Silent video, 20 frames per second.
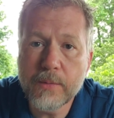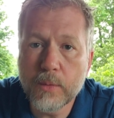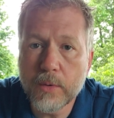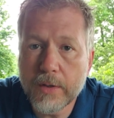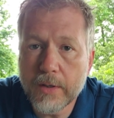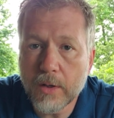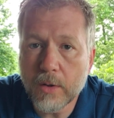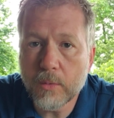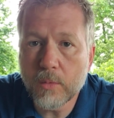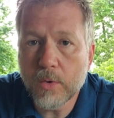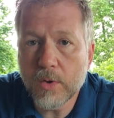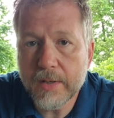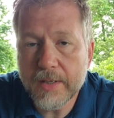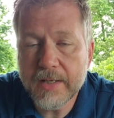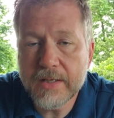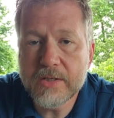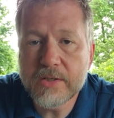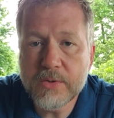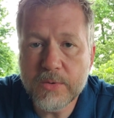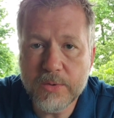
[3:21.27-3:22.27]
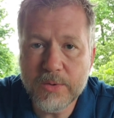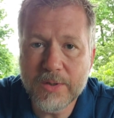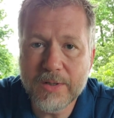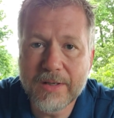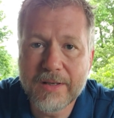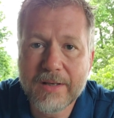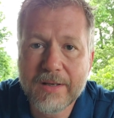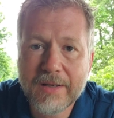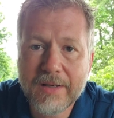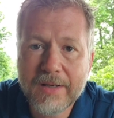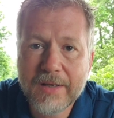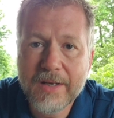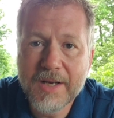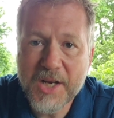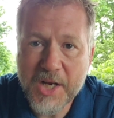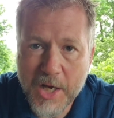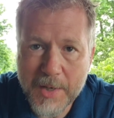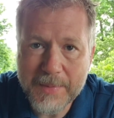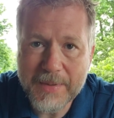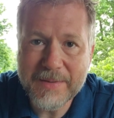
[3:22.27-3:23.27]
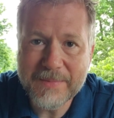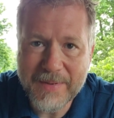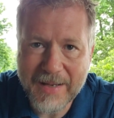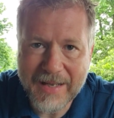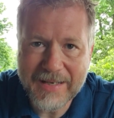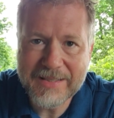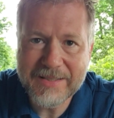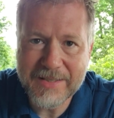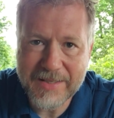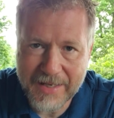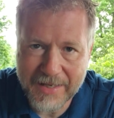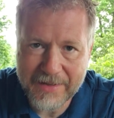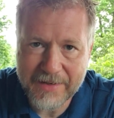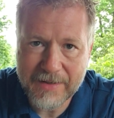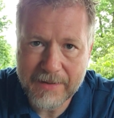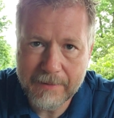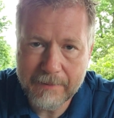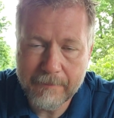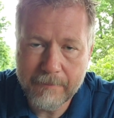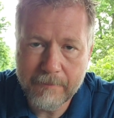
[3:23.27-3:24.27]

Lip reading: We are working toward coming back together.